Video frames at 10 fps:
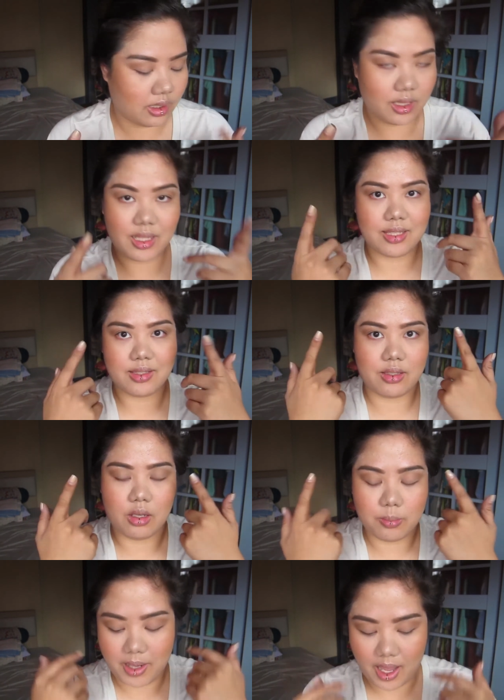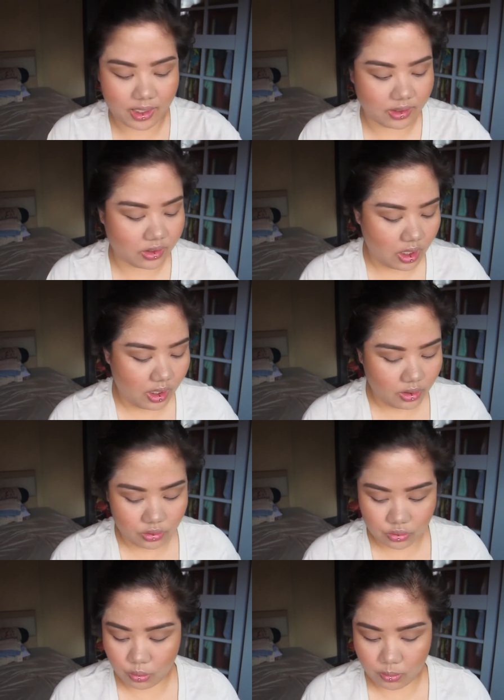this, on my eyes.
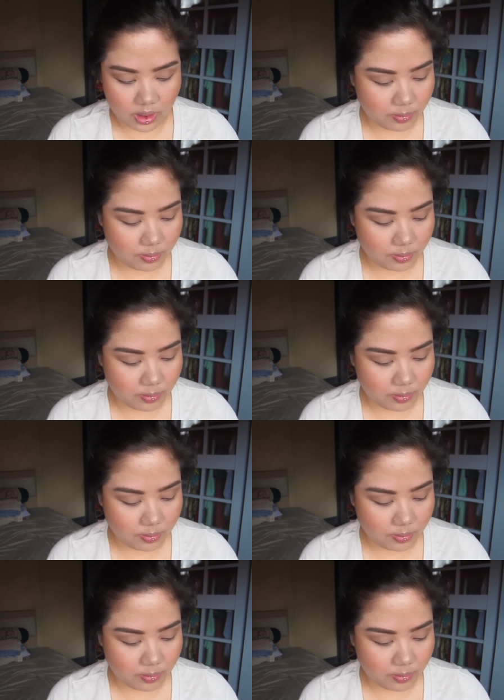So what